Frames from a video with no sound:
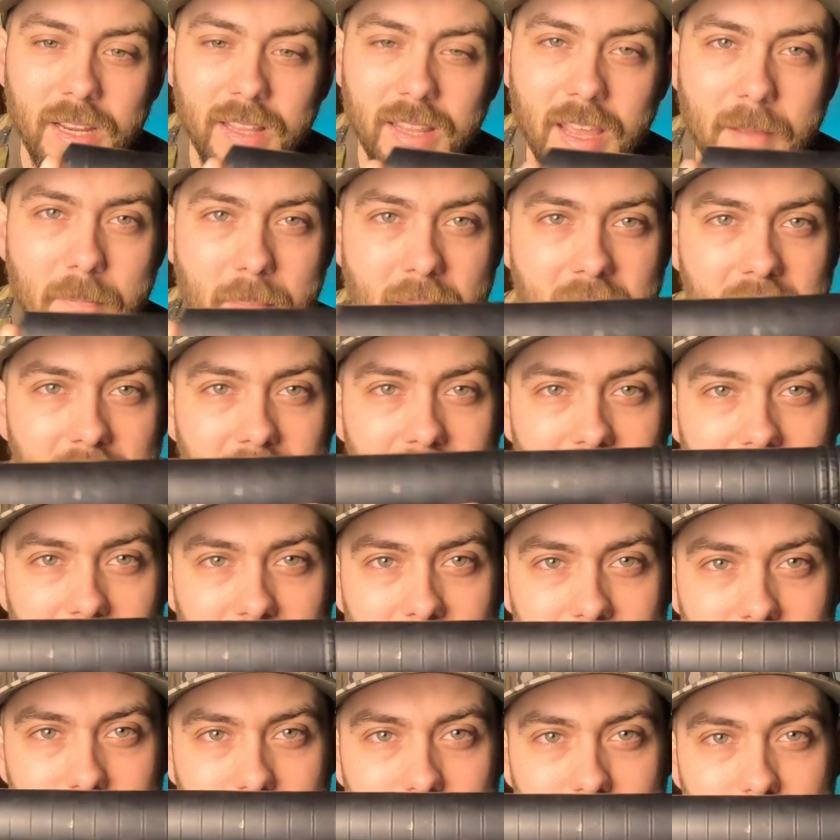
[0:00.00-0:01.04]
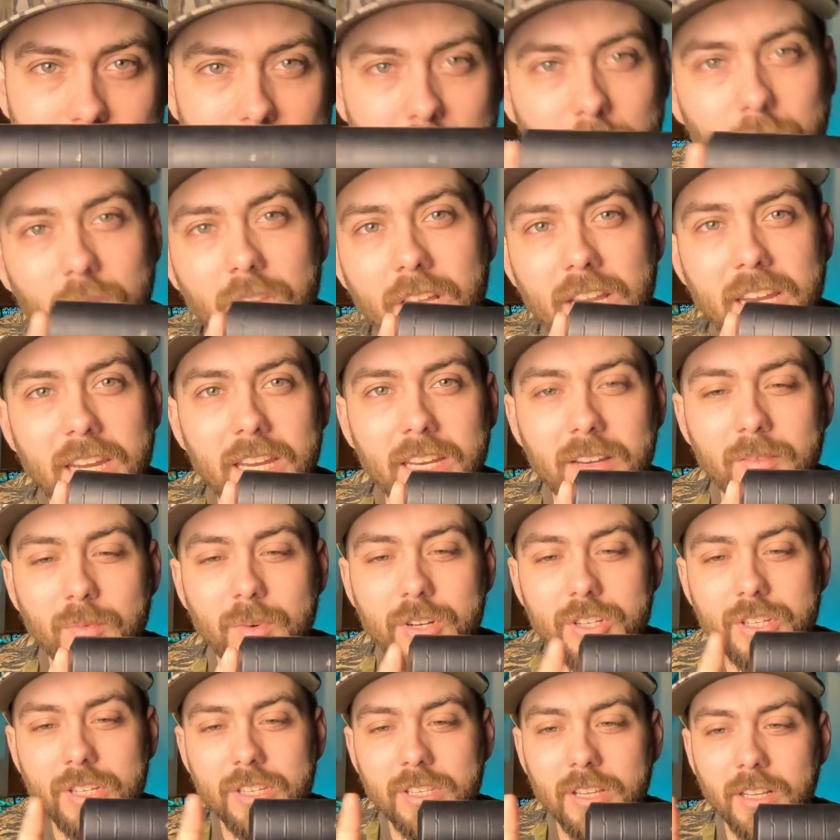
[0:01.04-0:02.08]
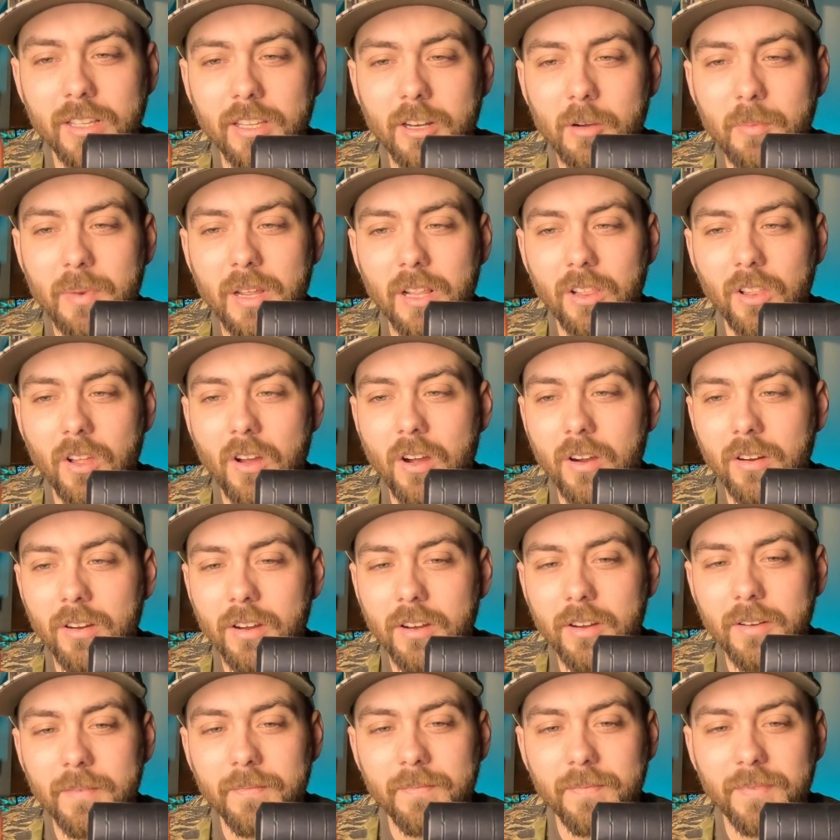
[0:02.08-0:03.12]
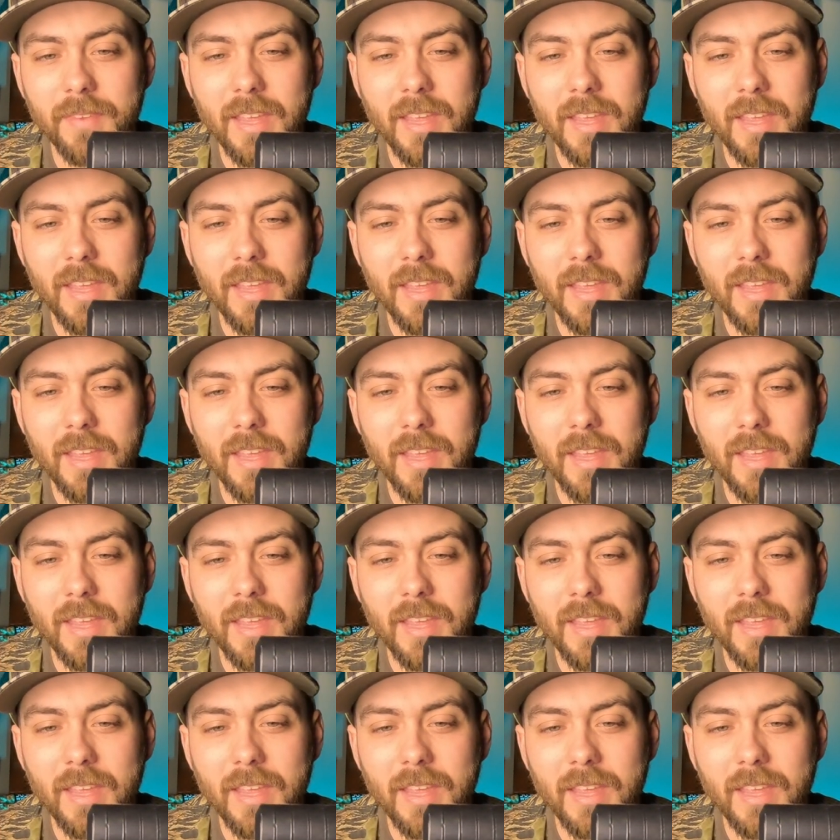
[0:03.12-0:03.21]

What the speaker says: They make the Jolene, which is a little bit longer,